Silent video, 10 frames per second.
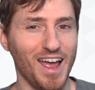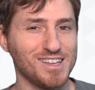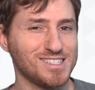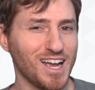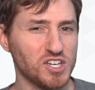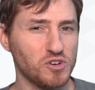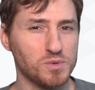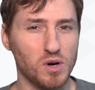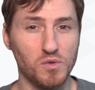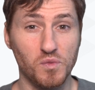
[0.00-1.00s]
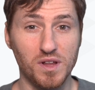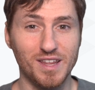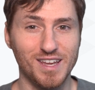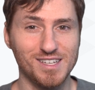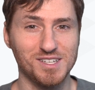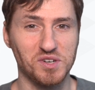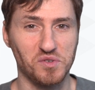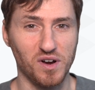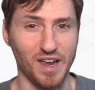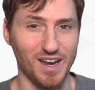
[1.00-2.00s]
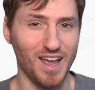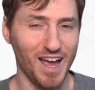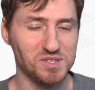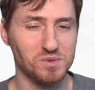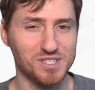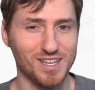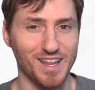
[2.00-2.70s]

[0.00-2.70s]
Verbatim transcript: And StackScripts are really easy to write, as we'll see